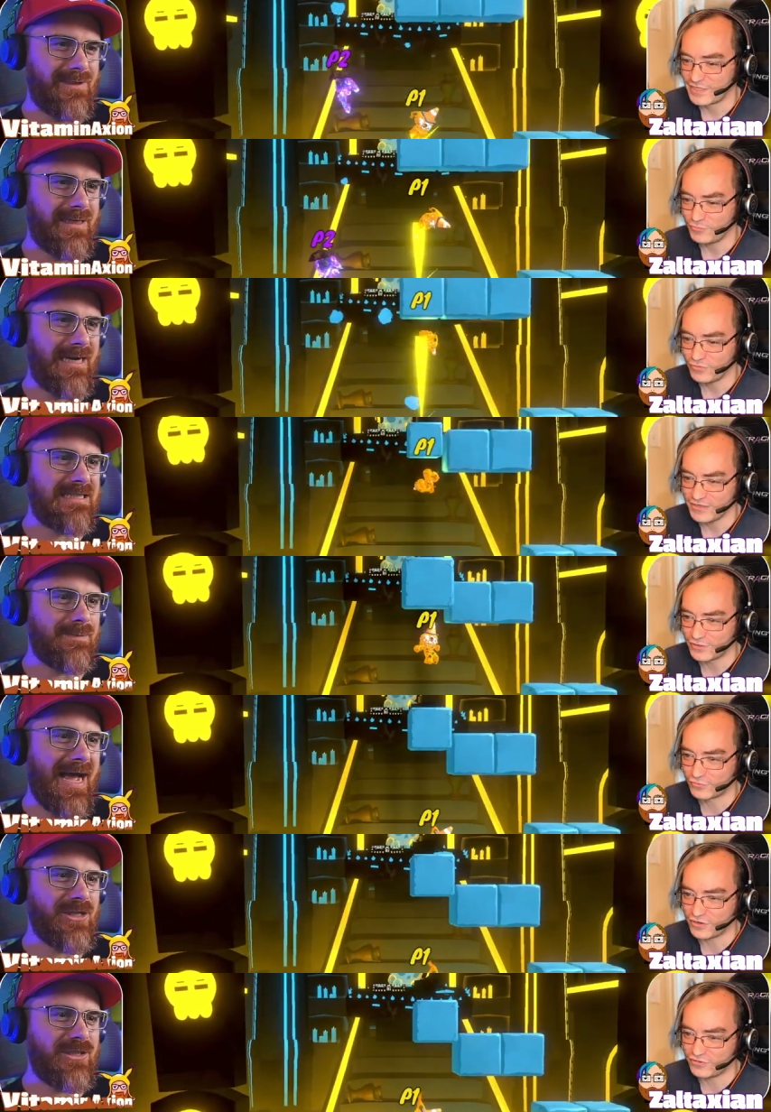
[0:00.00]
Speaker 1: Can Stop I
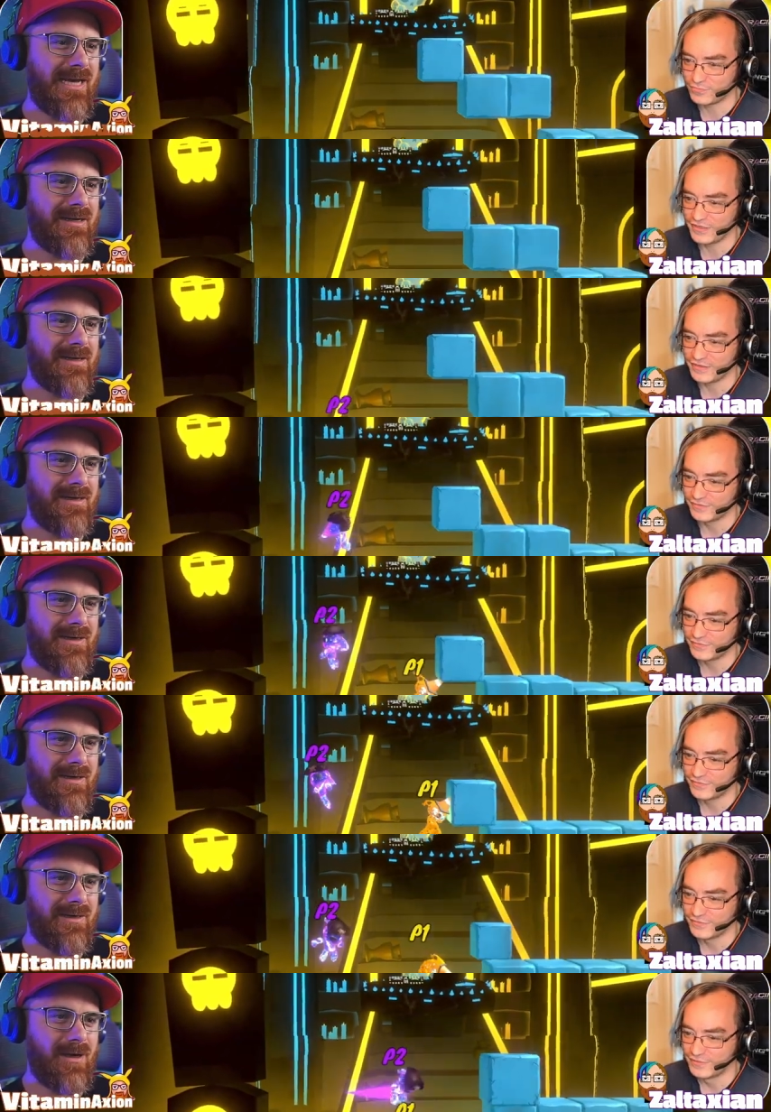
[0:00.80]
smash? To crush that? me.
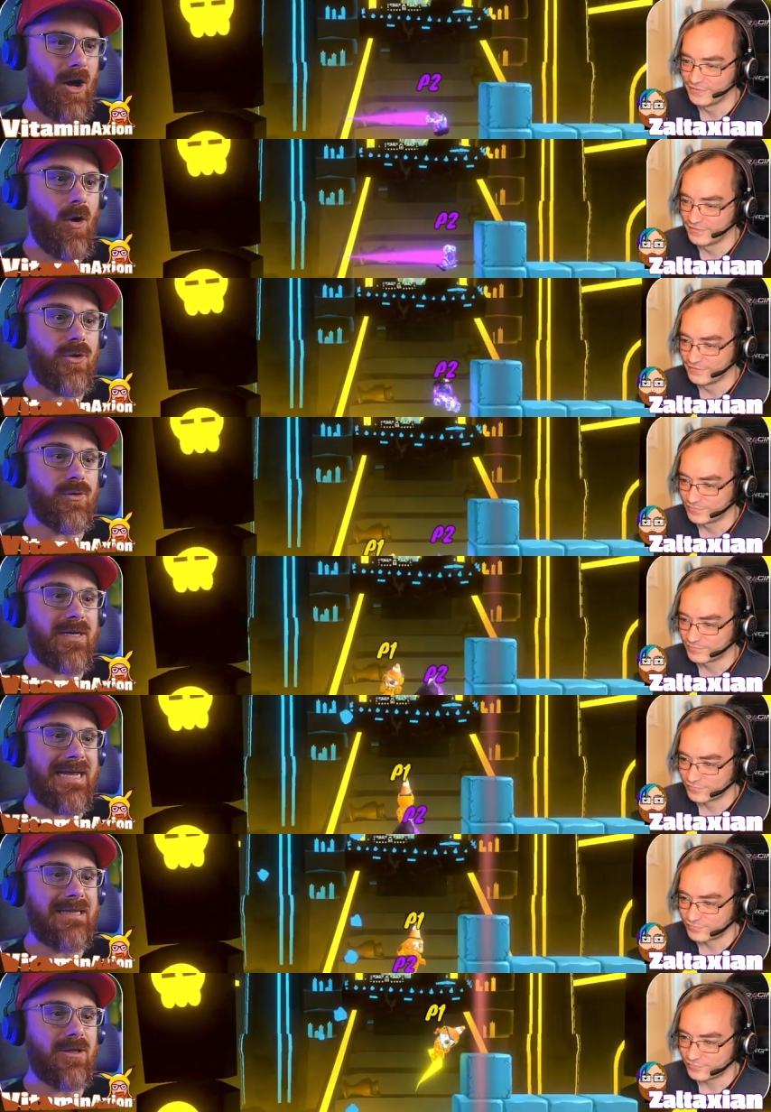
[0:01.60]
Oh, you
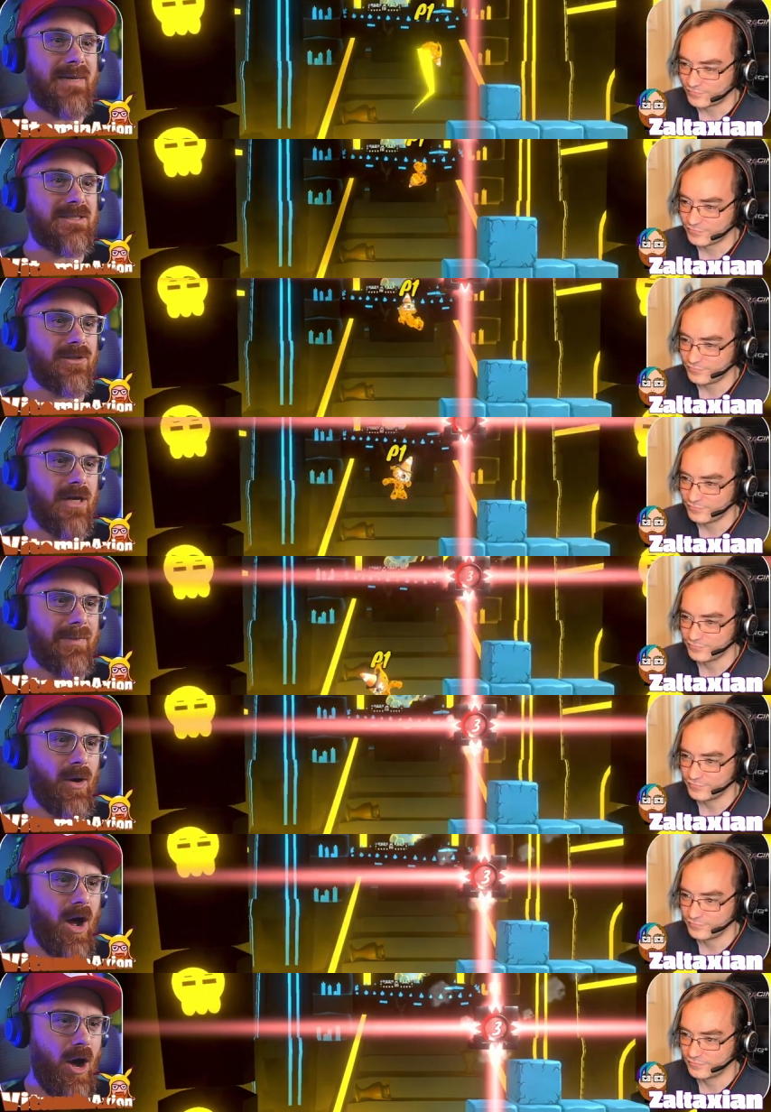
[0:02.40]
can hit them as they're
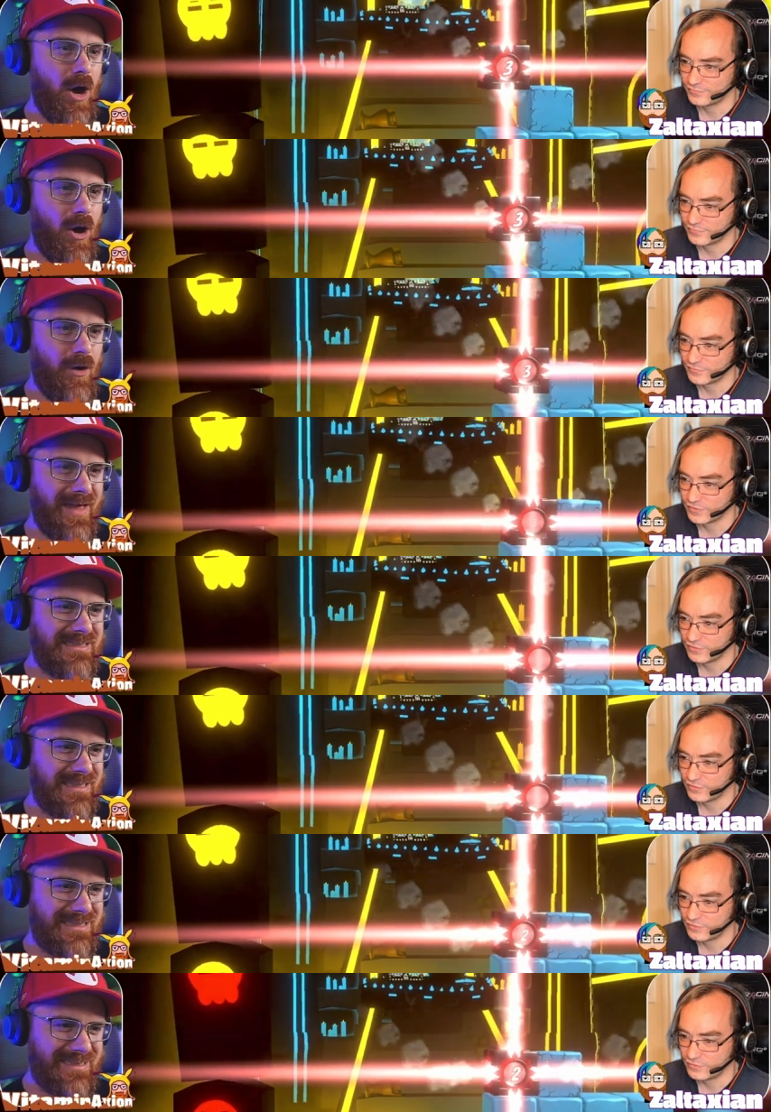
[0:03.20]
coming. Oh,
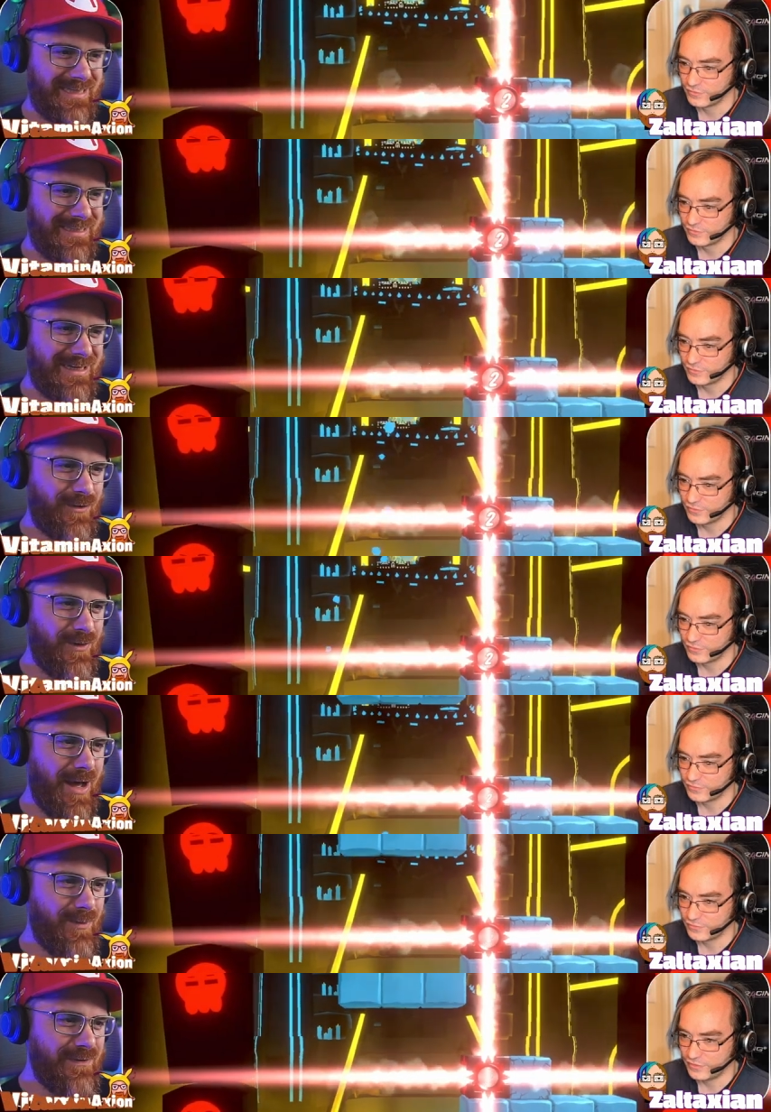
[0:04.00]
that's gonna suck.
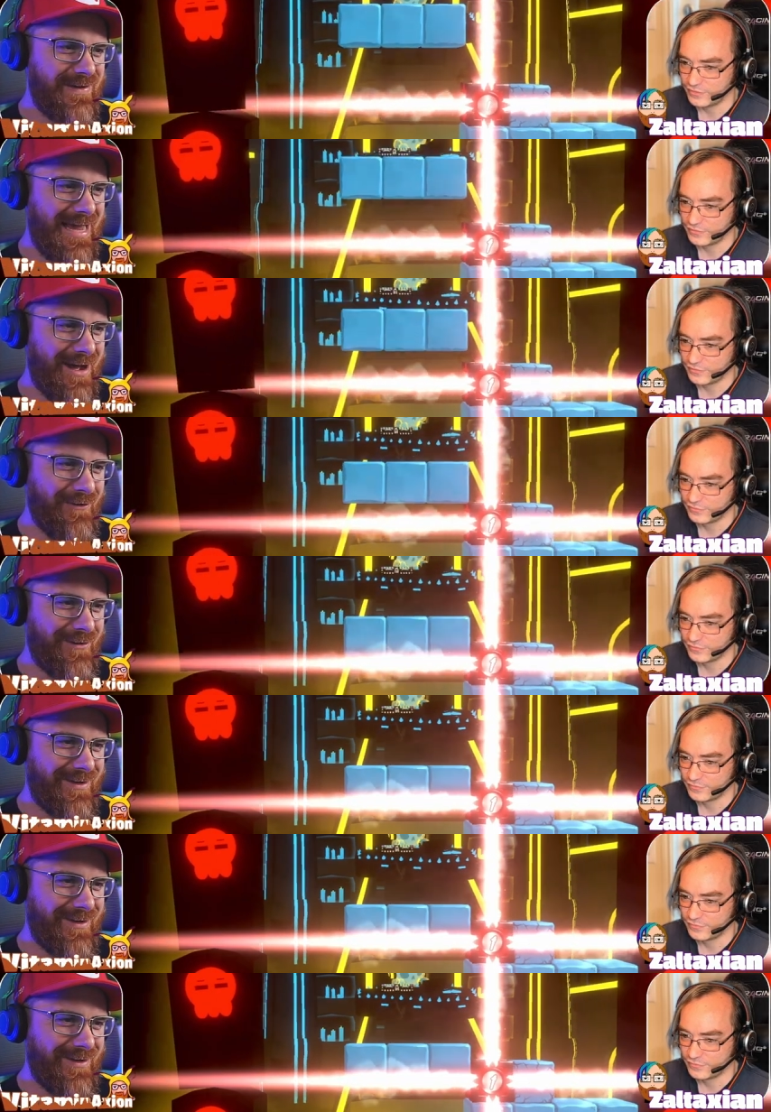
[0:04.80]
We're not moving now.